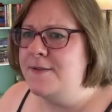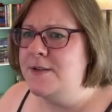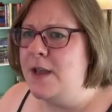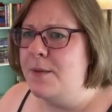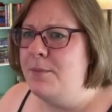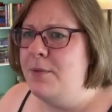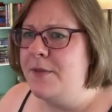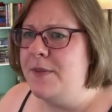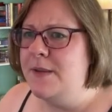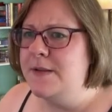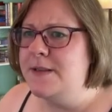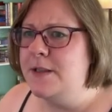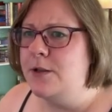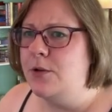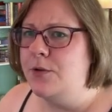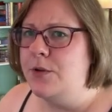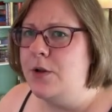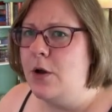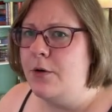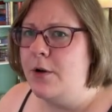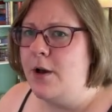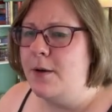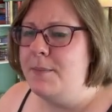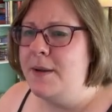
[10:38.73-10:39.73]
So I put this little
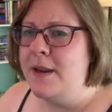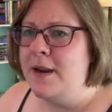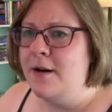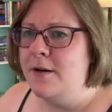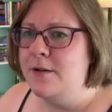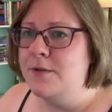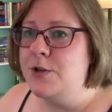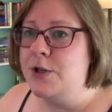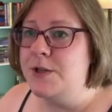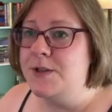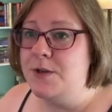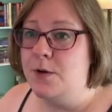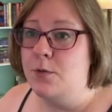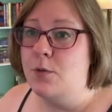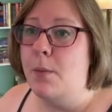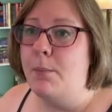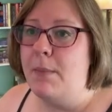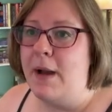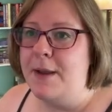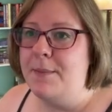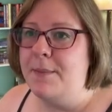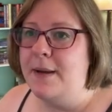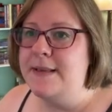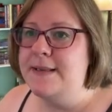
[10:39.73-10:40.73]
note up here just to
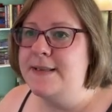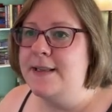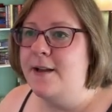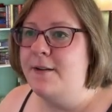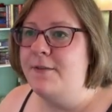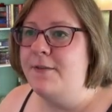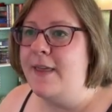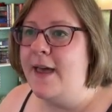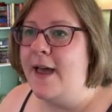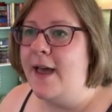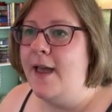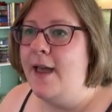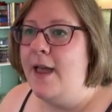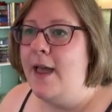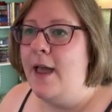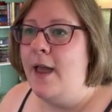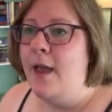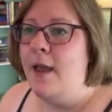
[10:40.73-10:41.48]
remind myself that